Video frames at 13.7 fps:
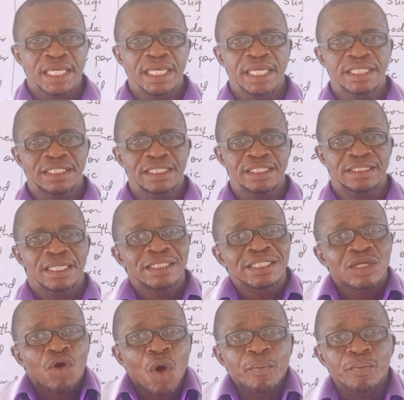it is
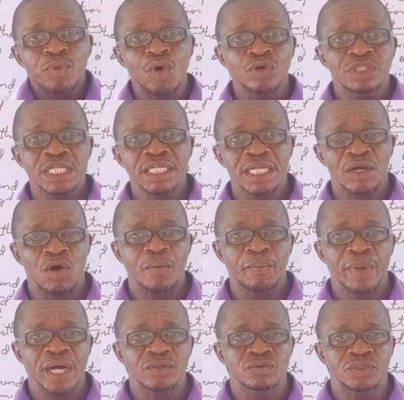decomposing the
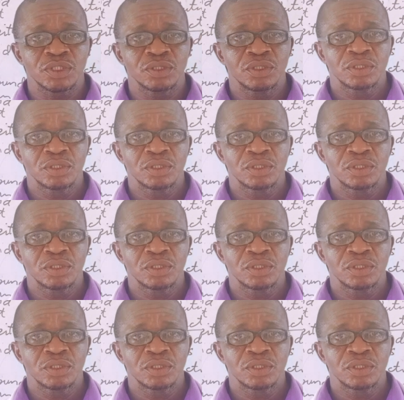compound